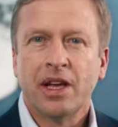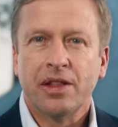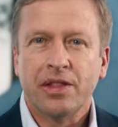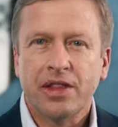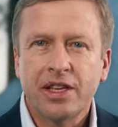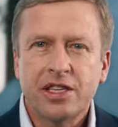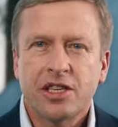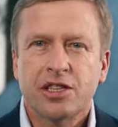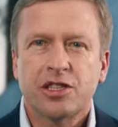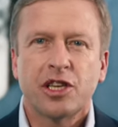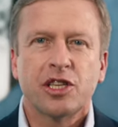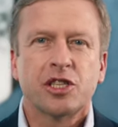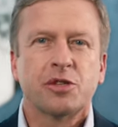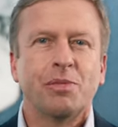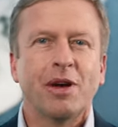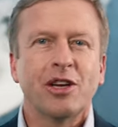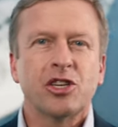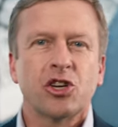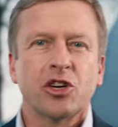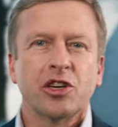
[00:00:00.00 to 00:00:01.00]
This is
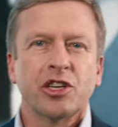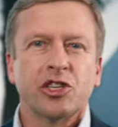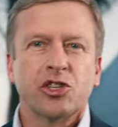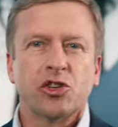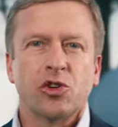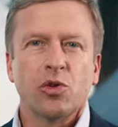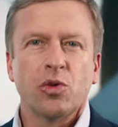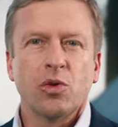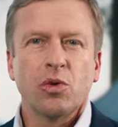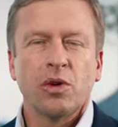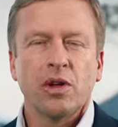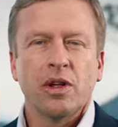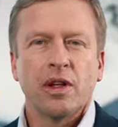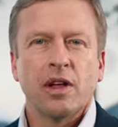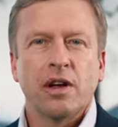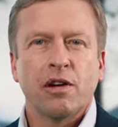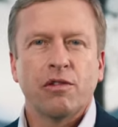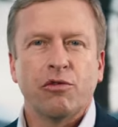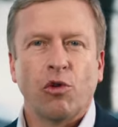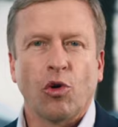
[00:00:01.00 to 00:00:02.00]
especially true
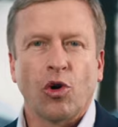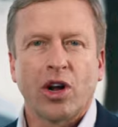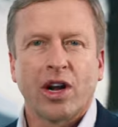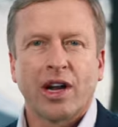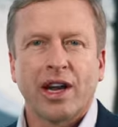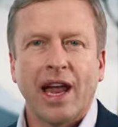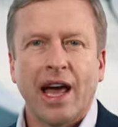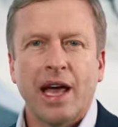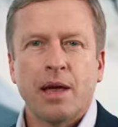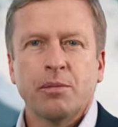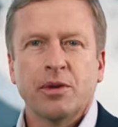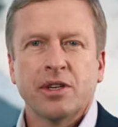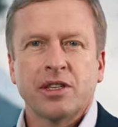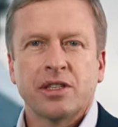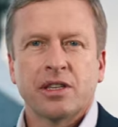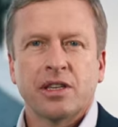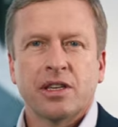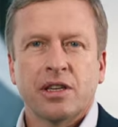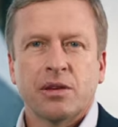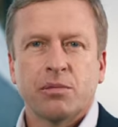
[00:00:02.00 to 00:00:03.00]
for
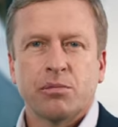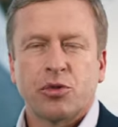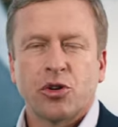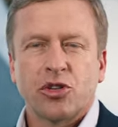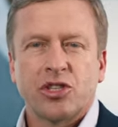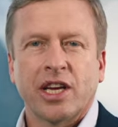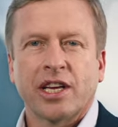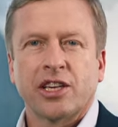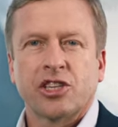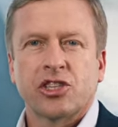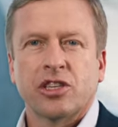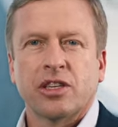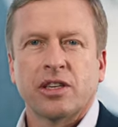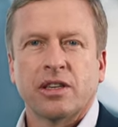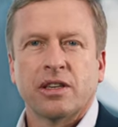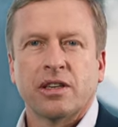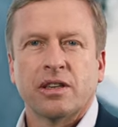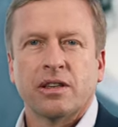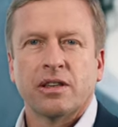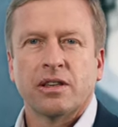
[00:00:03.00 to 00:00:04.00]
climate protection,
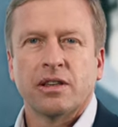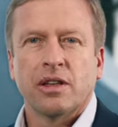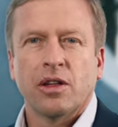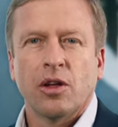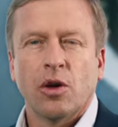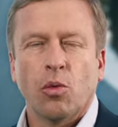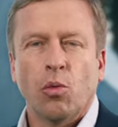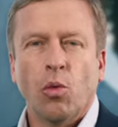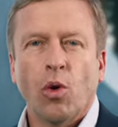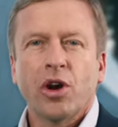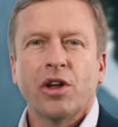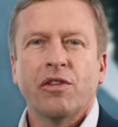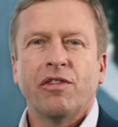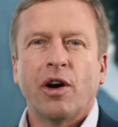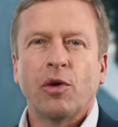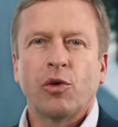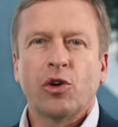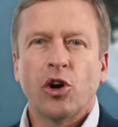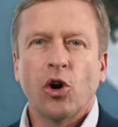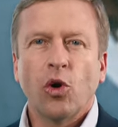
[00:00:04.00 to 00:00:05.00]
one of
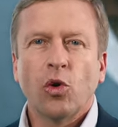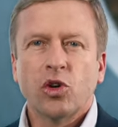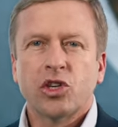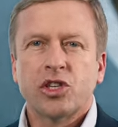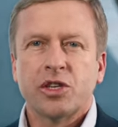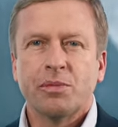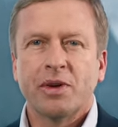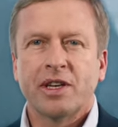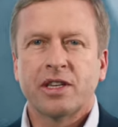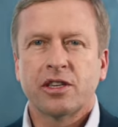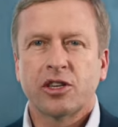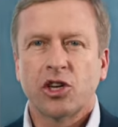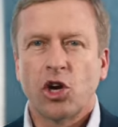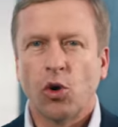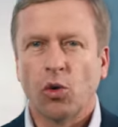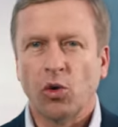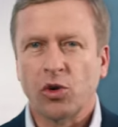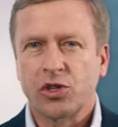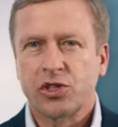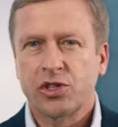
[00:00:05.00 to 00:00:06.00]
our ultimate
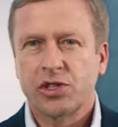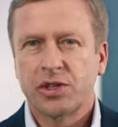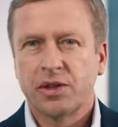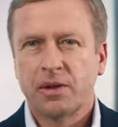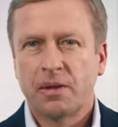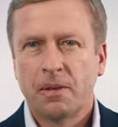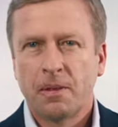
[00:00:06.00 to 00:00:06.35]
goals.